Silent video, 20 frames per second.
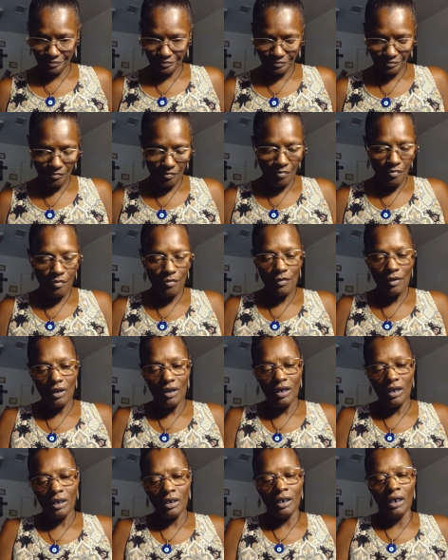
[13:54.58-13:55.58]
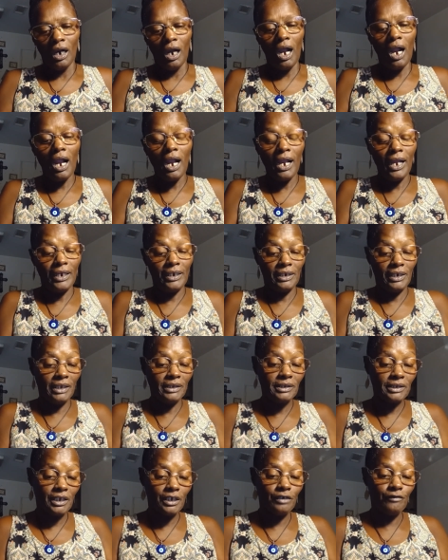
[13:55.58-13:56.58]
All right,
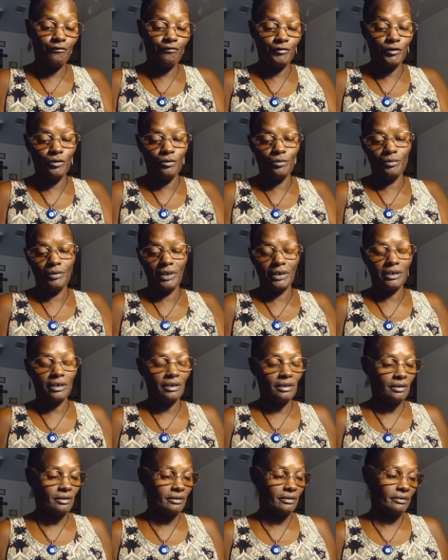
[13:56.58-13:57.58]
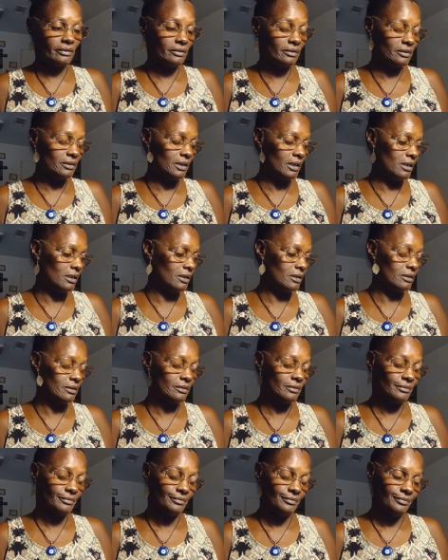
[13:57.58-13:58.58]
let's get a few. Uh,
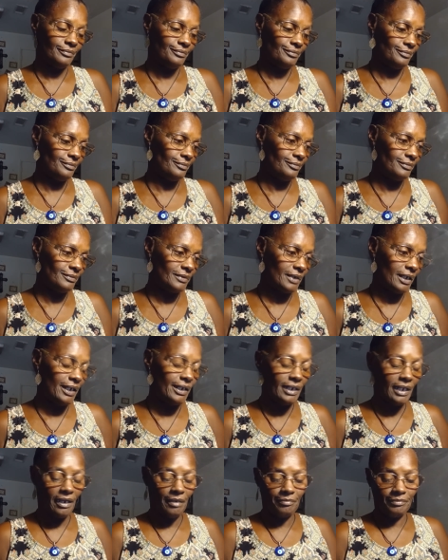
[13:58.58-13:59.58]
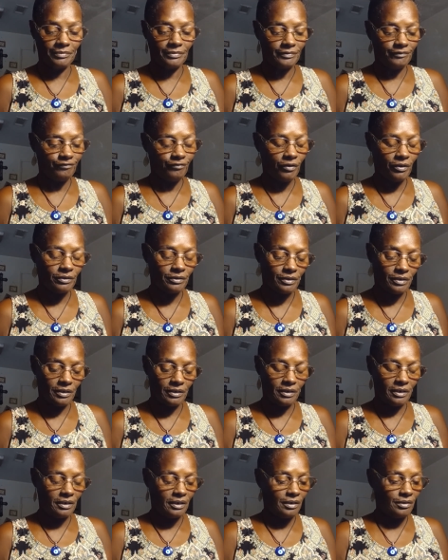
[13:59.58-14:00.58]
and I'm, um,
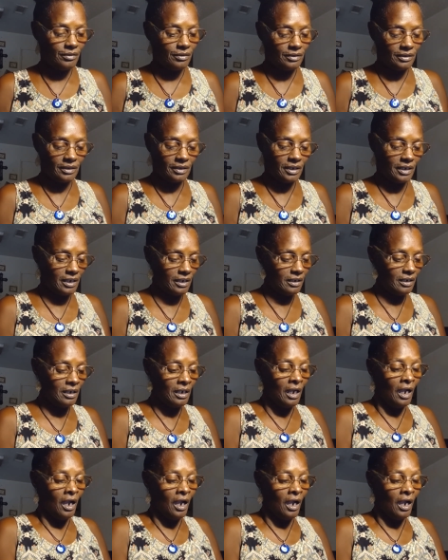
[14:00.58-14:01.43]
uh, yeah.